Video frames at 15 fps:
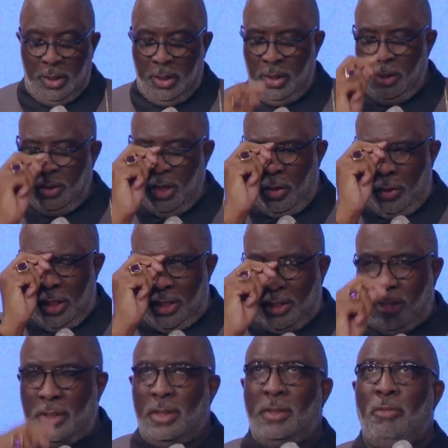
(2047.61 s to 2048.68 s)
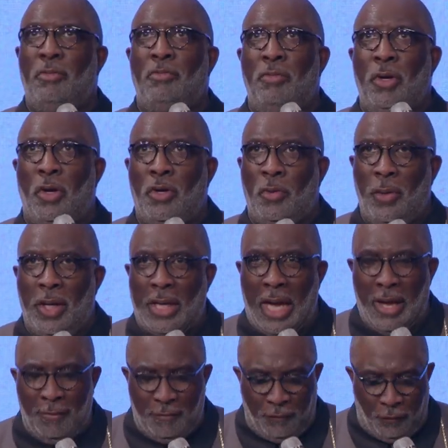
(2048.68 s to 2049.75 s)
Notice real quick, I
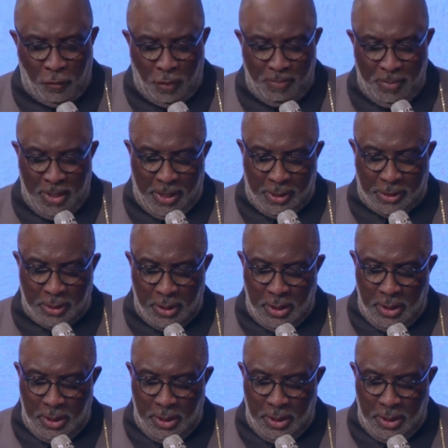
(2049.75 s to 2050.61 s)
have 4 minutes.